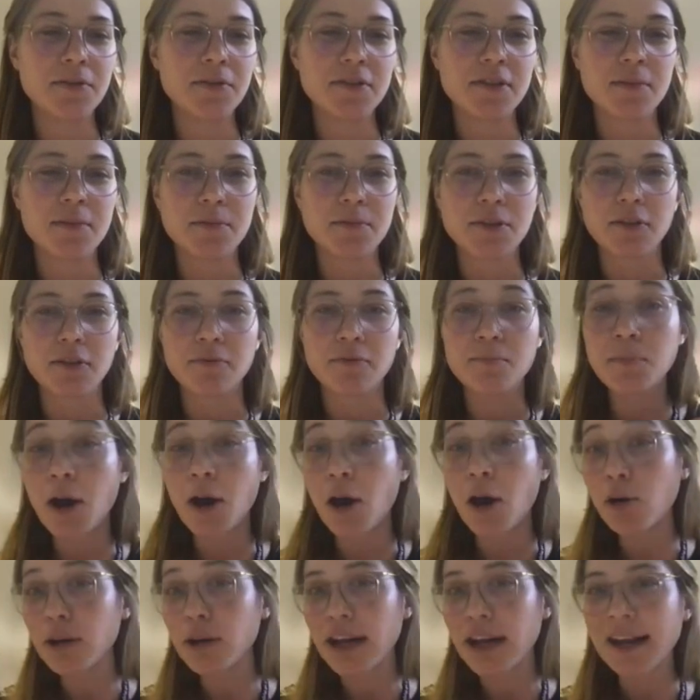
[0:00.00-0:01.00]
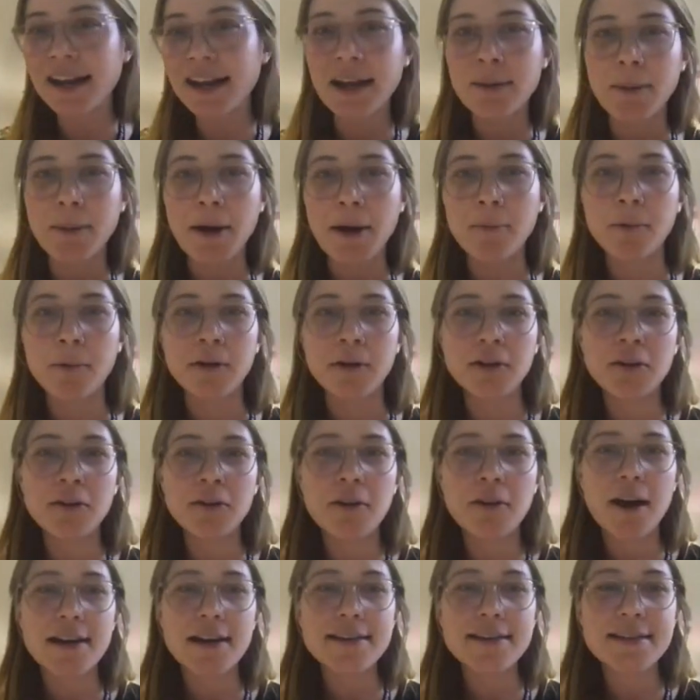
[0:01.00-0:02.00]
do some sort of polling about what
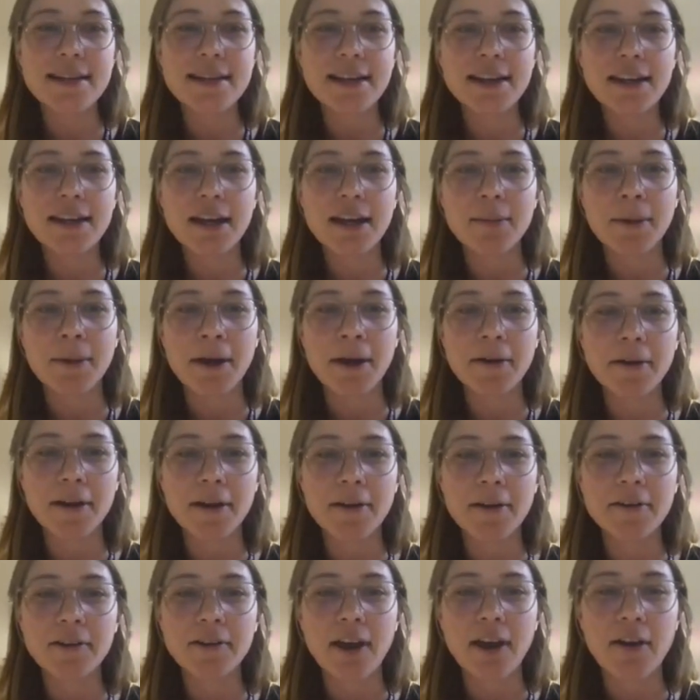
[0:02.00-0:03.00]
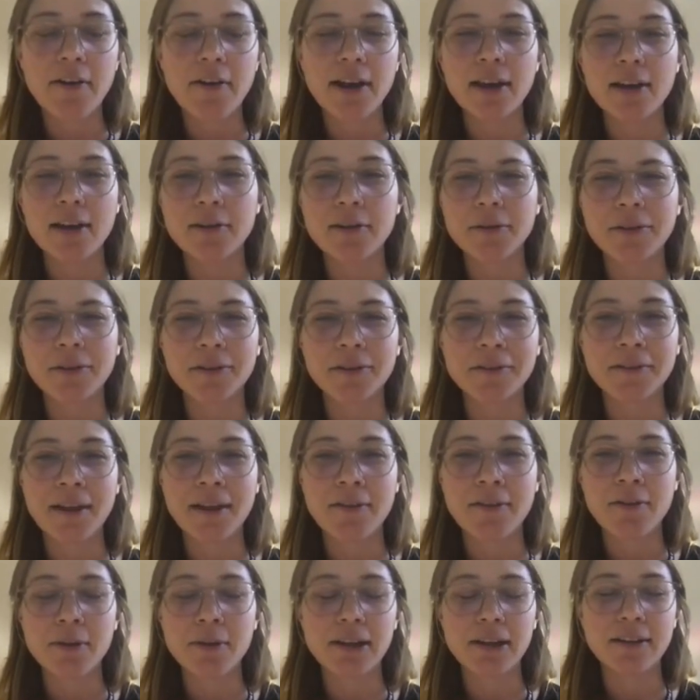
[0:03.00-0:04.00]
you guys think about code sharing, and also
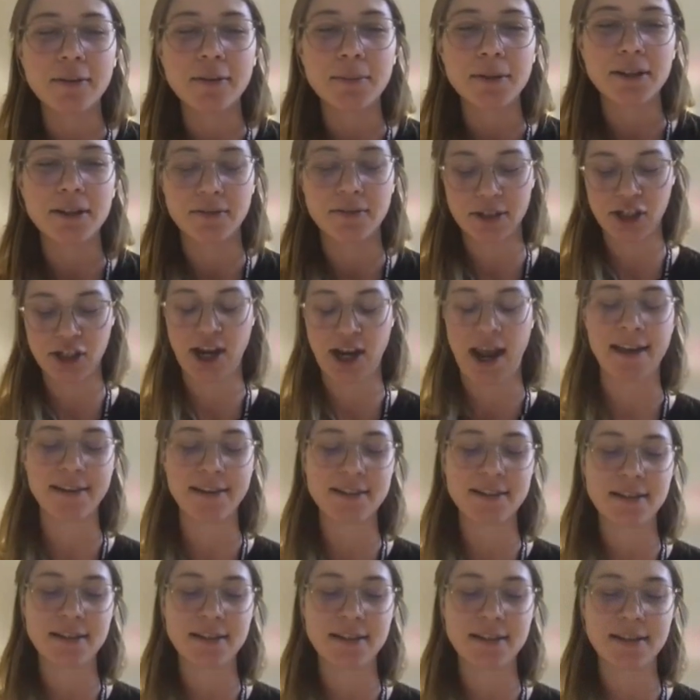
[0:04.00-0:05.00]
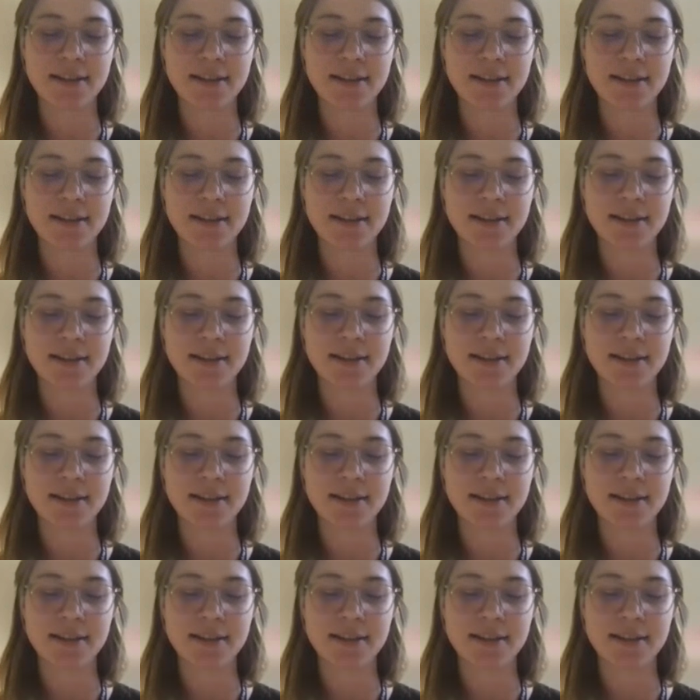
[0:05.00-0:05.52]
just have a little bit of a chat about